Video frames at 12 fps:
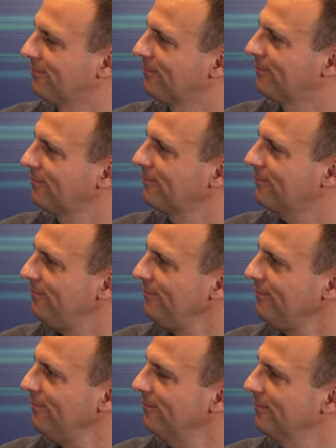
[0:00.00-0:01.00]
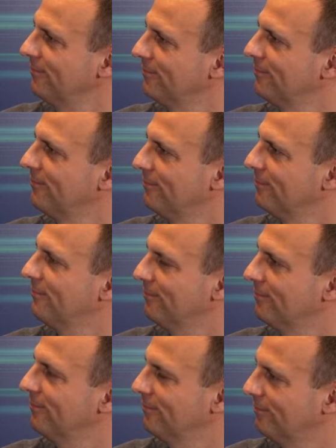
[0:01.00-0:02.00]

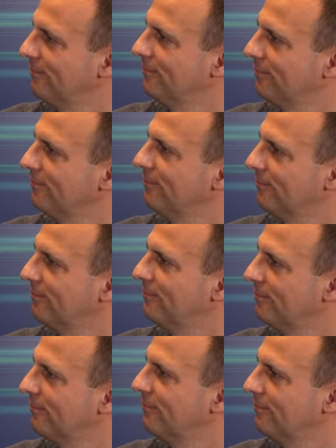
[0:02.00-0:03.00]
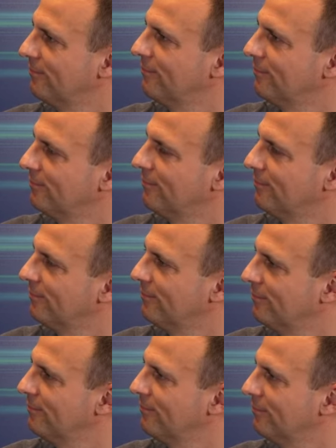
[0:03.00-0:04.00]

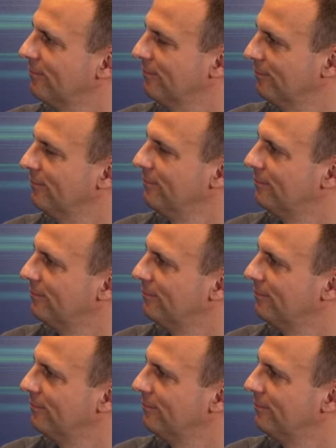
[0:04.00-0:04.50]
No words are spoken by the person on screen.